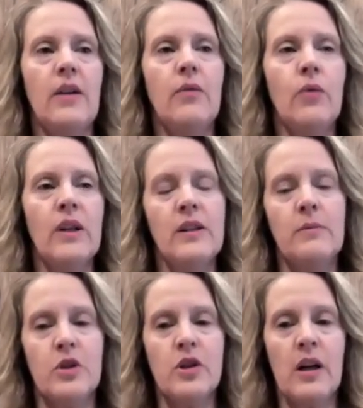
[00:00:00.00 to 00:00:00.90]
one of the
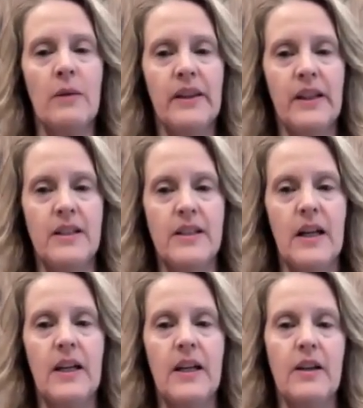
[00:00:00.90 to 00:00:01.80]
most common things that
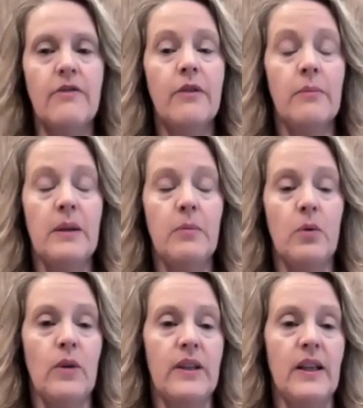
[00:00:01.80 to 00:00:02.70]
I hear from people
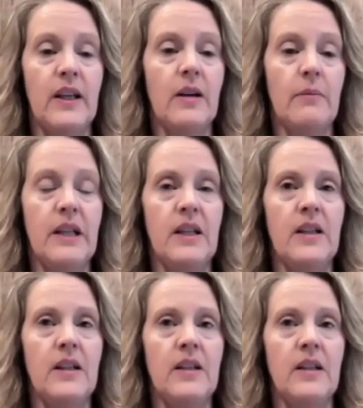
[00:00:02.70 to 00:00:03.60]
when they come
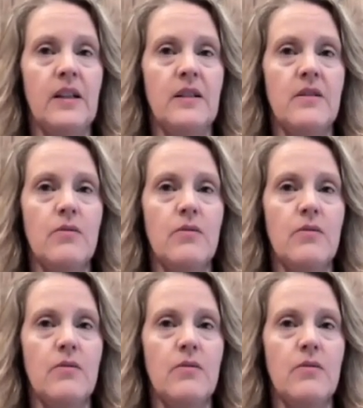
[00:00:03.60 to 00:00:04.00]
in is,